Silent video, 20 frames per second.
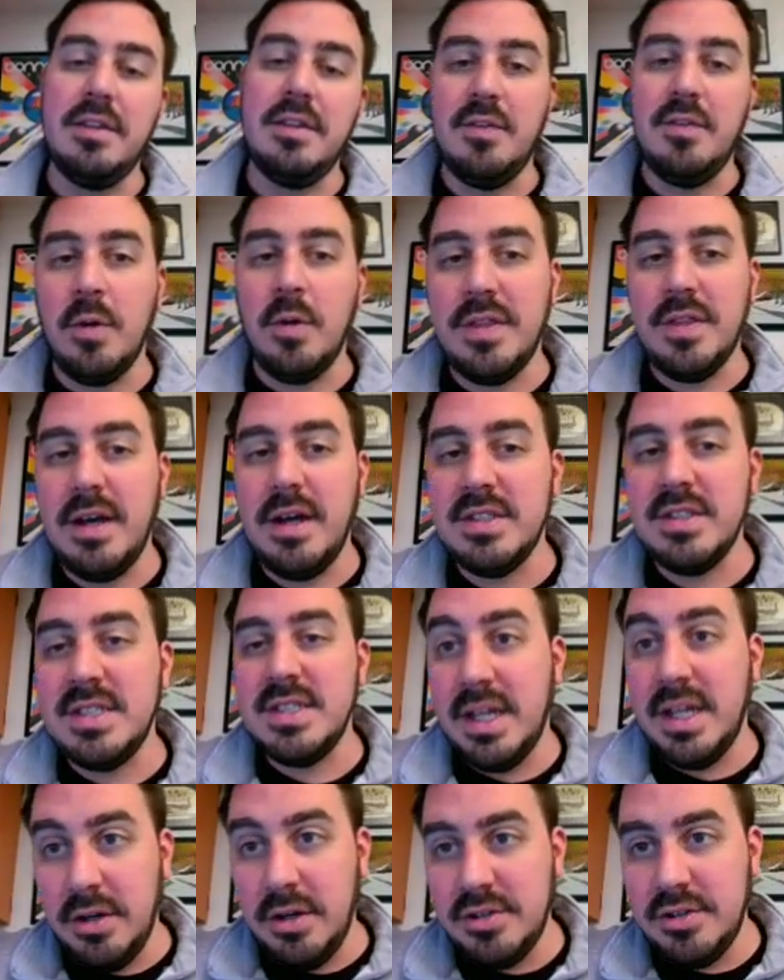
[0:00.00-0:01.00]

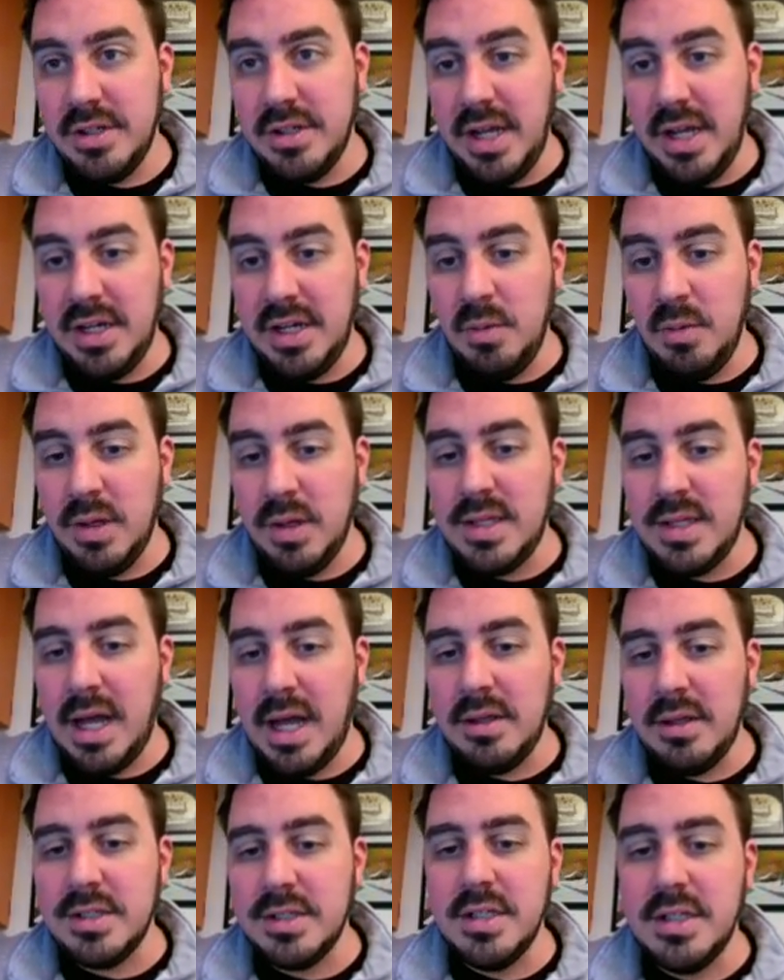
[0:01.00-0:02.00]

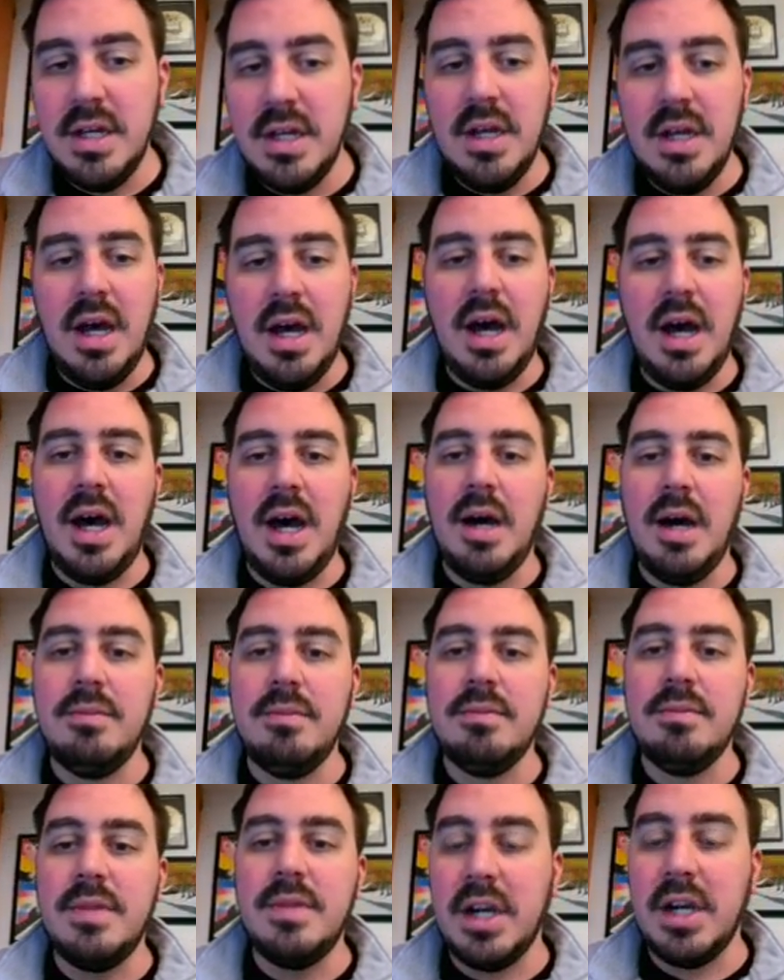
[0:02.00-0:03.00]
$4,991
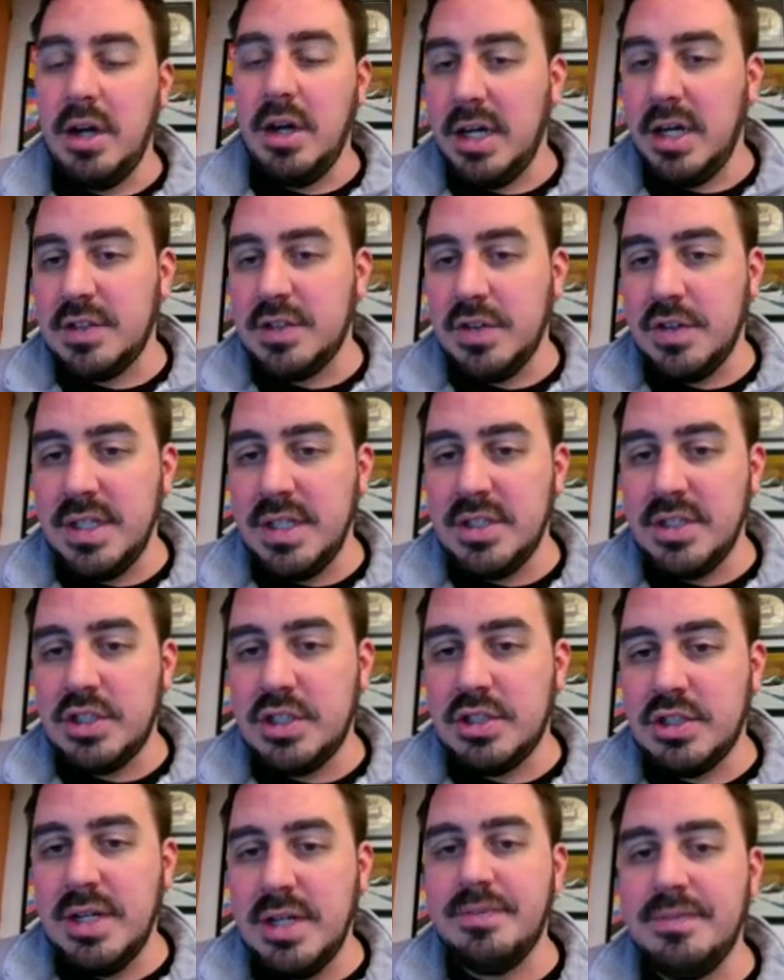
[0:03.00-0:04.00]
that it costs for this
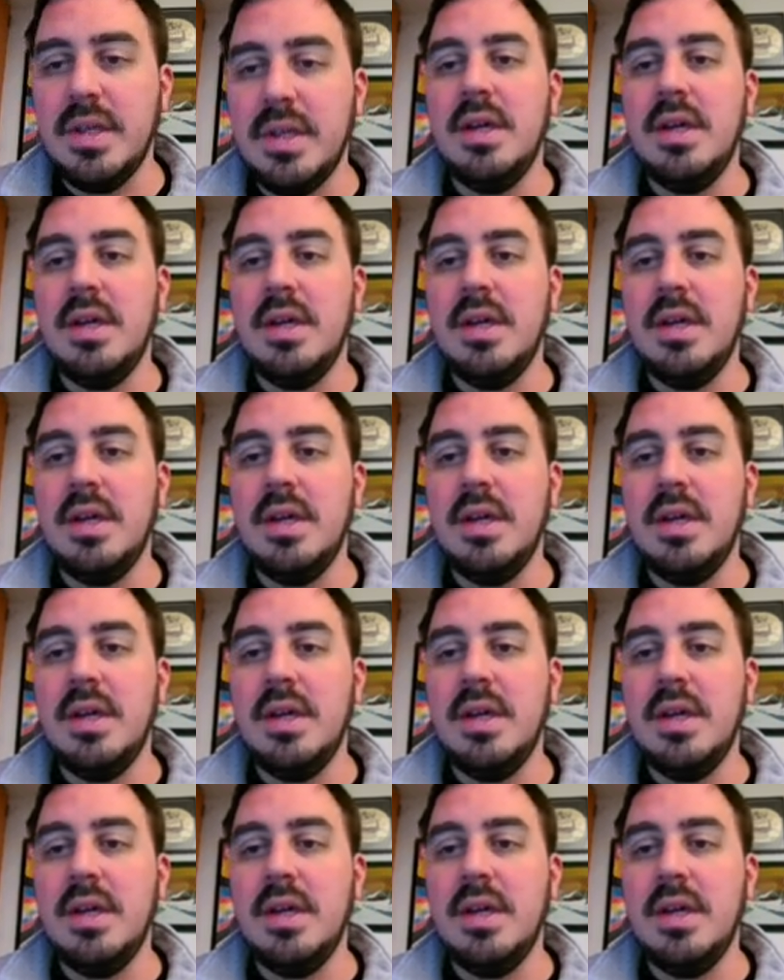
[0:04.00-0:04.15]
trip.